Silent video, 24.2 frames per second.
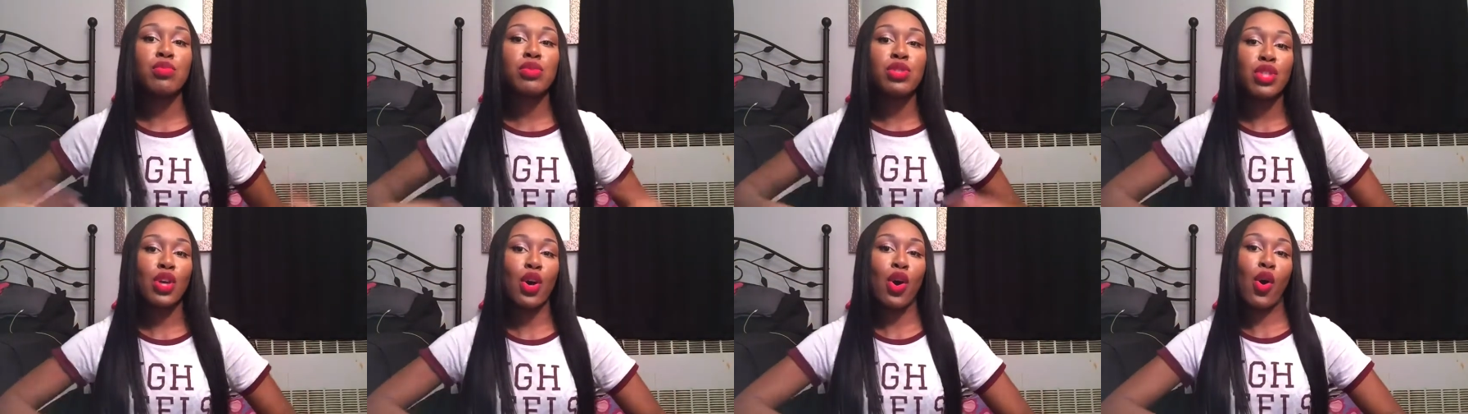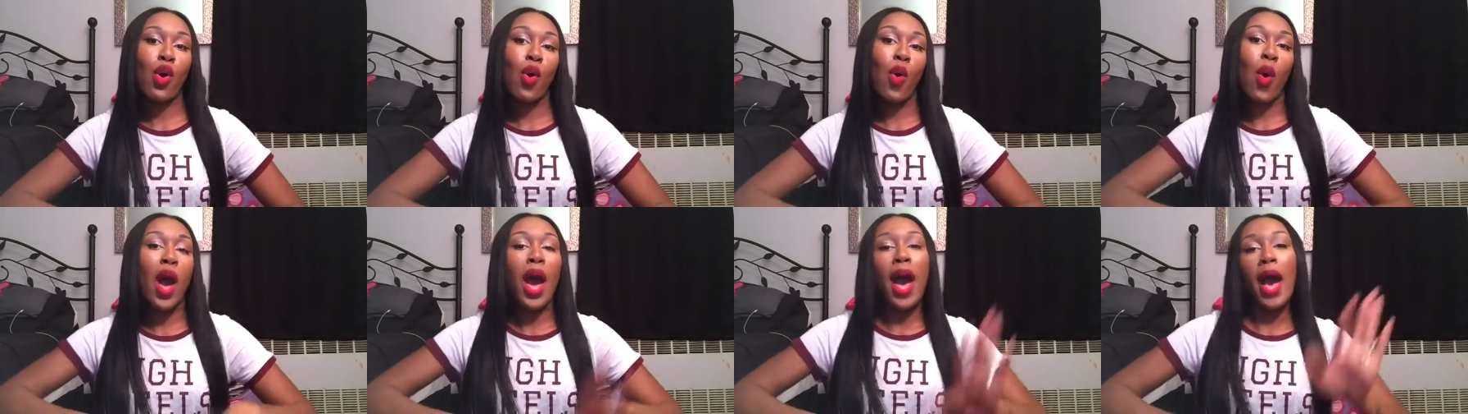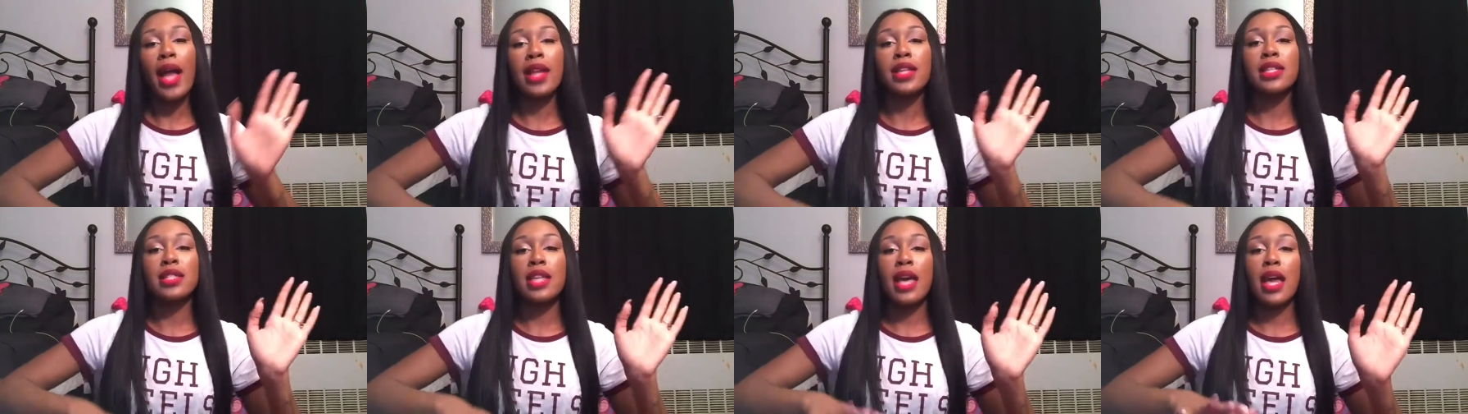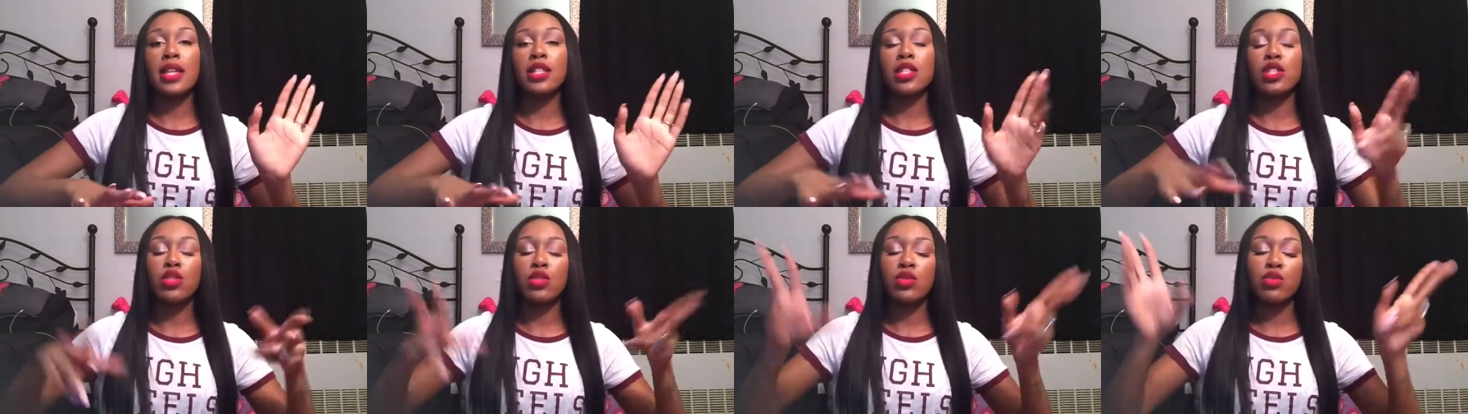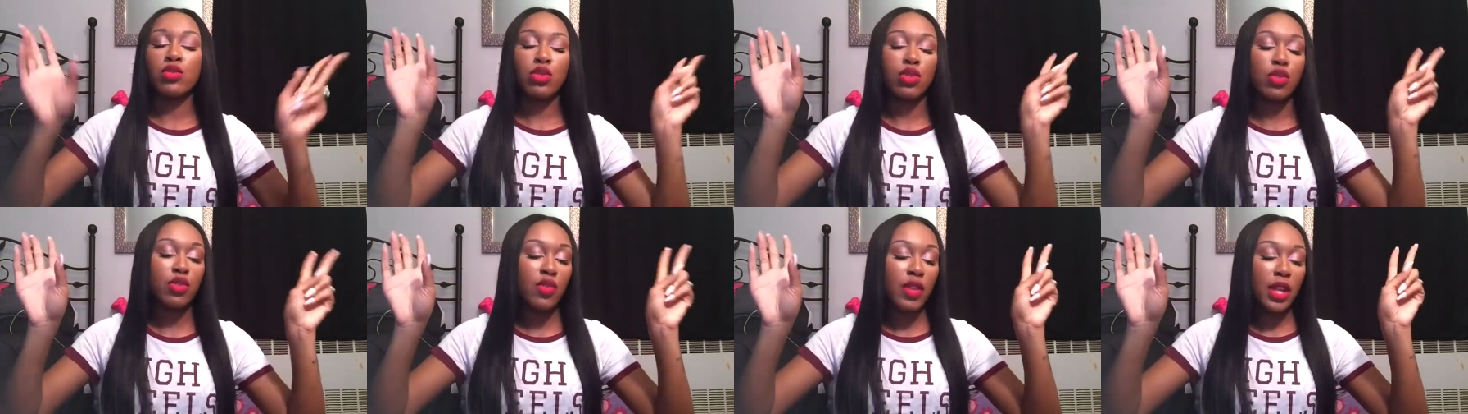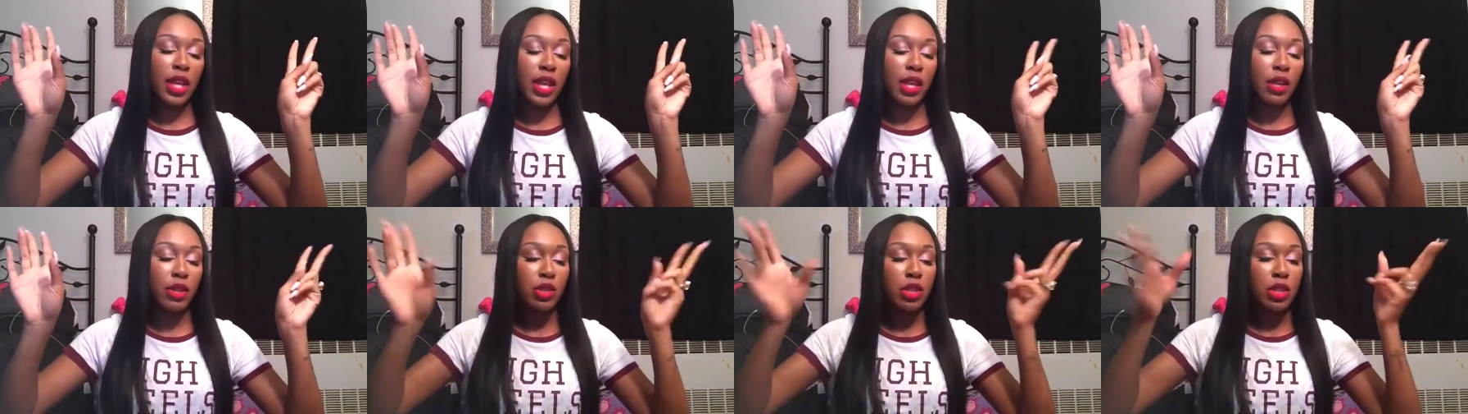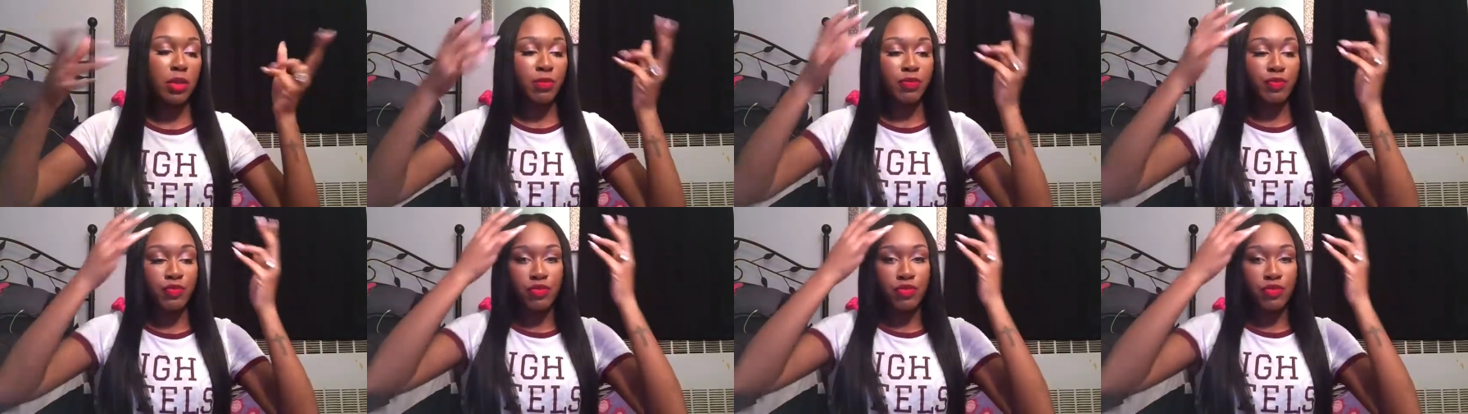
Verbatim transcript: So I decided to do two videos